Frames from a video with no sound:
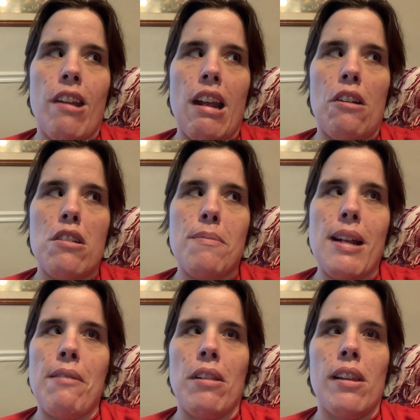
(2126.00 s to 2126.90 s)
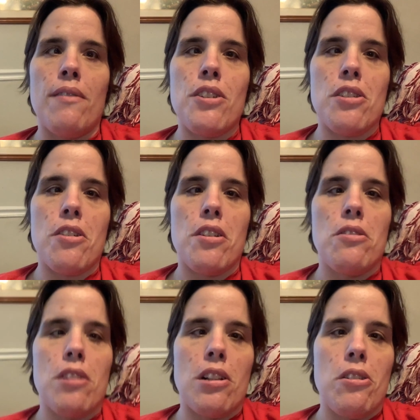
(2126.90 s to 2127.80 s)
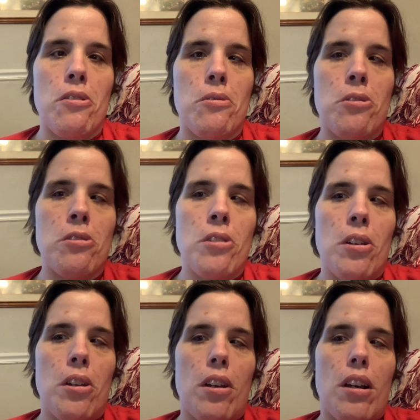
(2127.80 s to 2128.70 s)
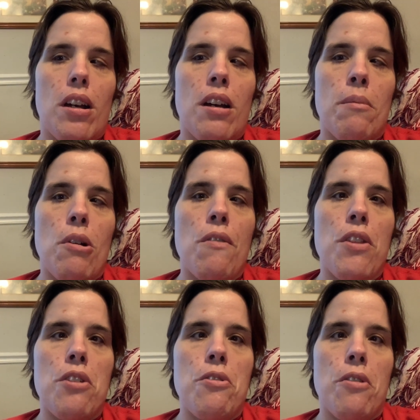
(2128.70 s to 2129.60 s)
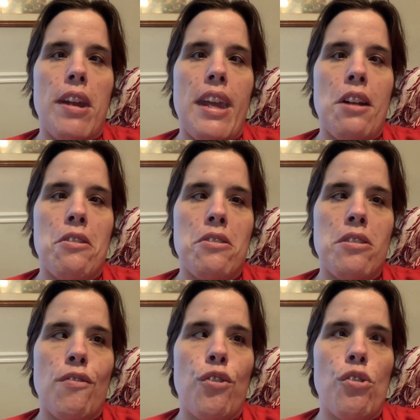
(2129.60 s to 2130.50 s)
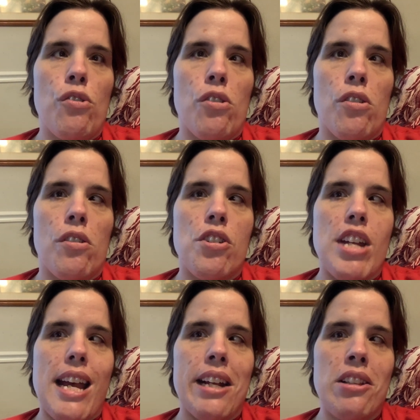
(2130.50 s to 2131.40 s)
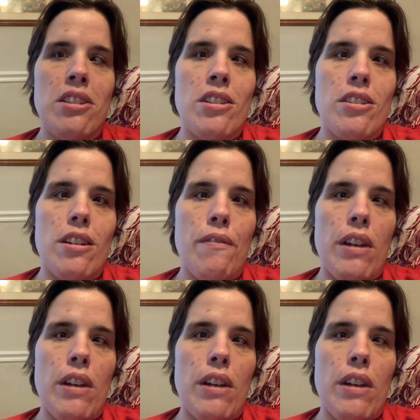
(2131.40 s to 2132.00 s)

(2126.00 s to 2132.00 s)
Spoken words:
hangers, but I would love to start using those. Over the door hangers for jackets and stuff, I